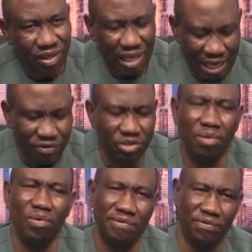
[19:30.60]
If
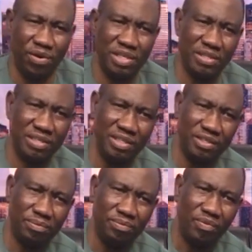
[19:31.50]
someone, for instance,
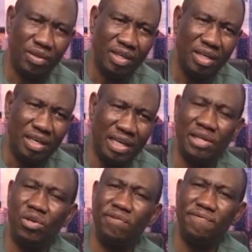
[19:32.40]

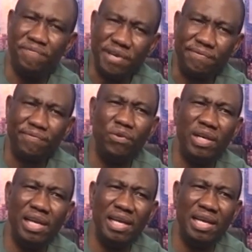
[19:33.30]
cannot
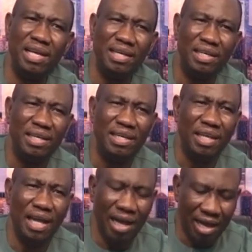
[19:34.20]
faithfully
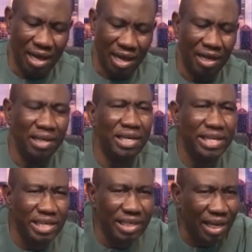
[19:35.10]

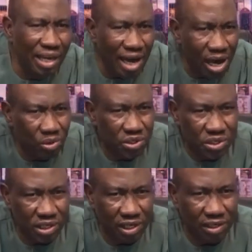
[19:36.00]
lead a house
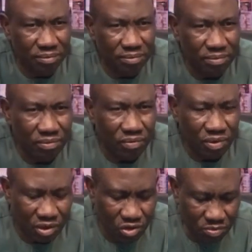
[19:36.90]
cell.
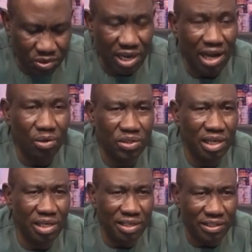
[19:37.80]
You put a house
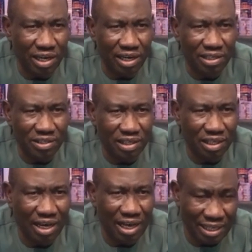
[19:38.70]
cell in his hands
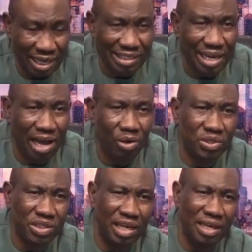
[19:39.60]
and that house
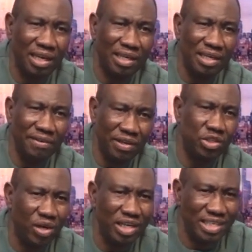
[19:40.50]
cell
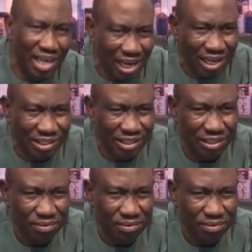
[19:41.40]
eventually dies